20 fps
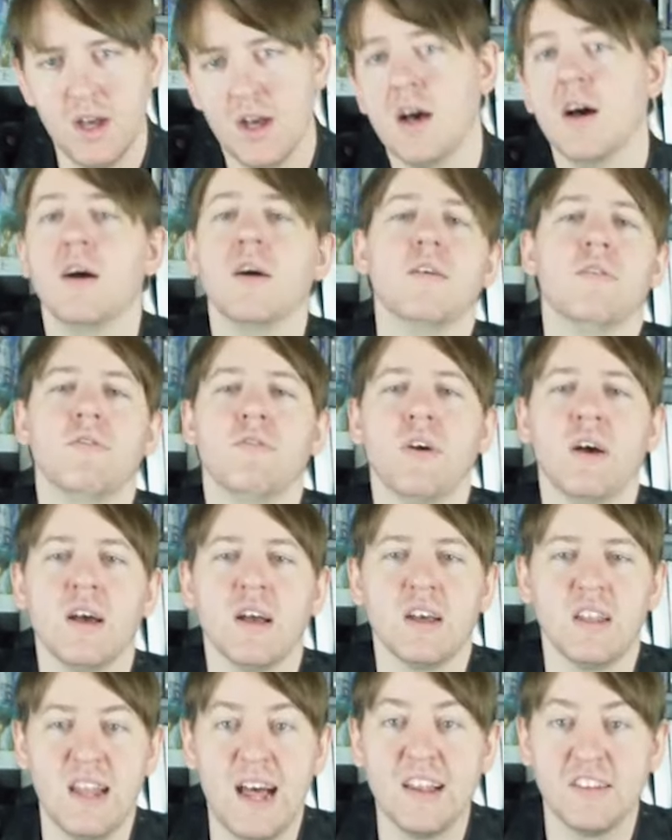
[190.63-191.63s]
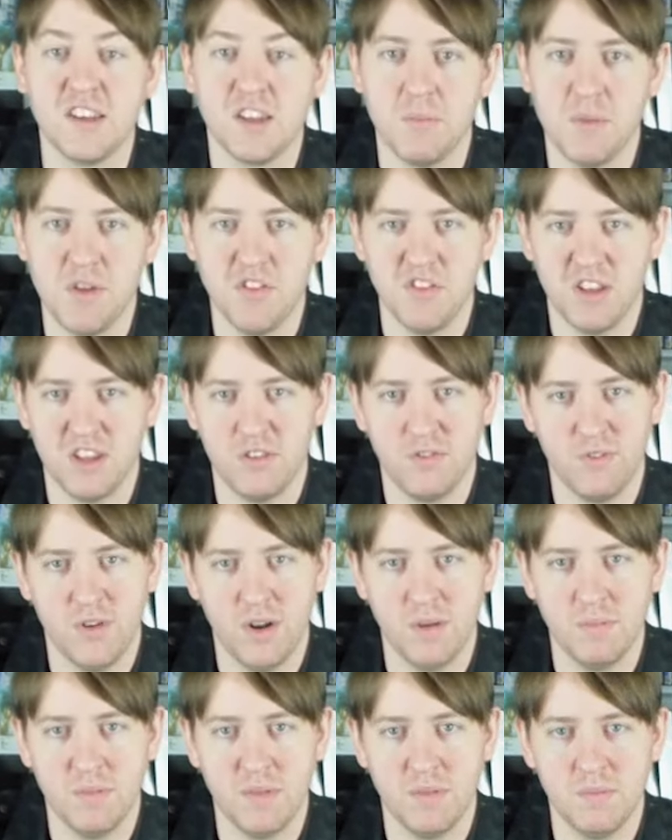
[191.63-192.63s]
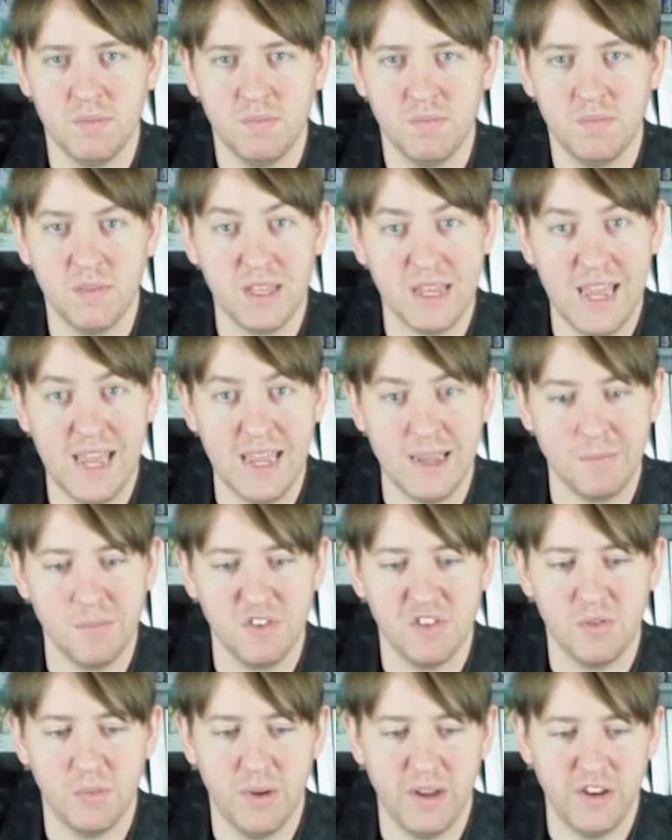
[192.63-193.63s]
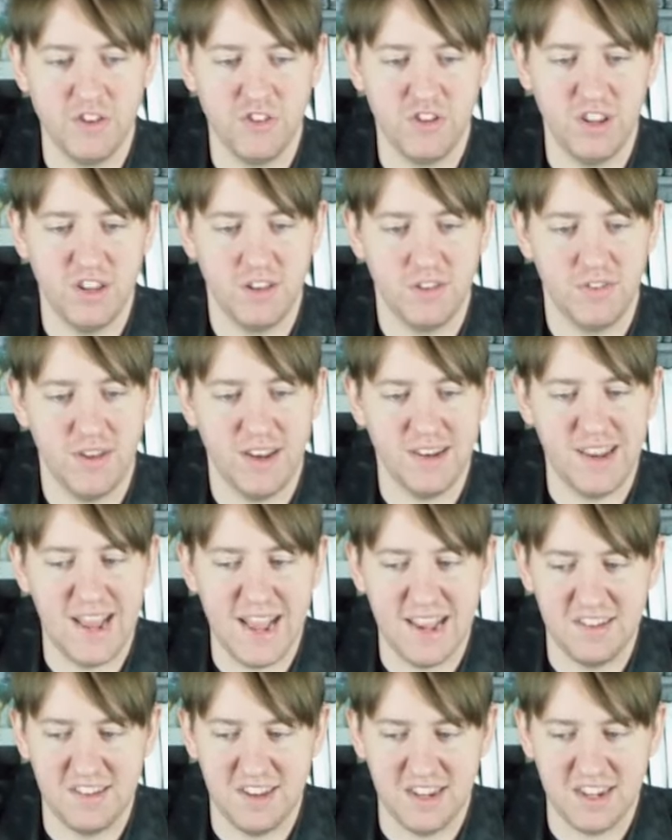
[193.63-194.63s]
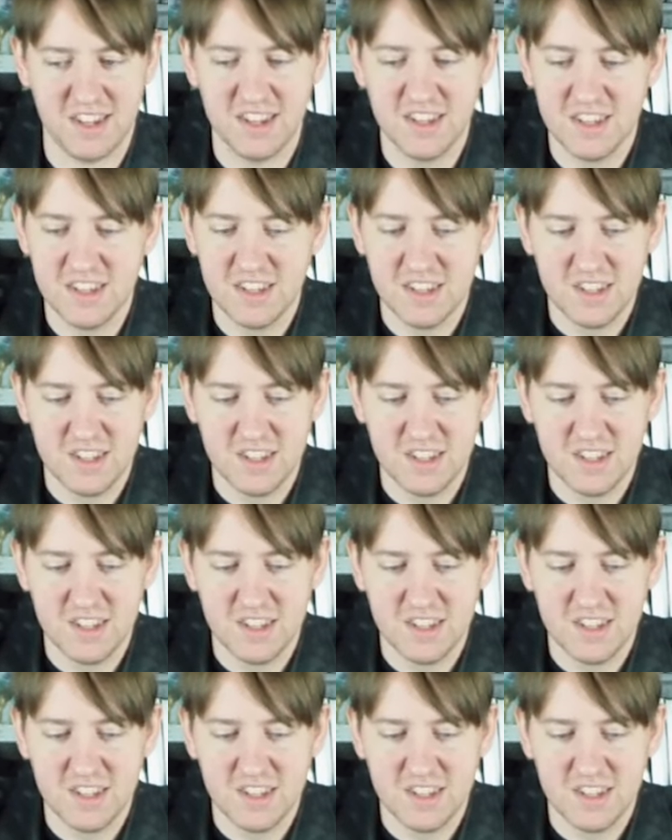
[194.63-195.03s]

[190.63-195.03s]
of classic music from the games, which is fantastic.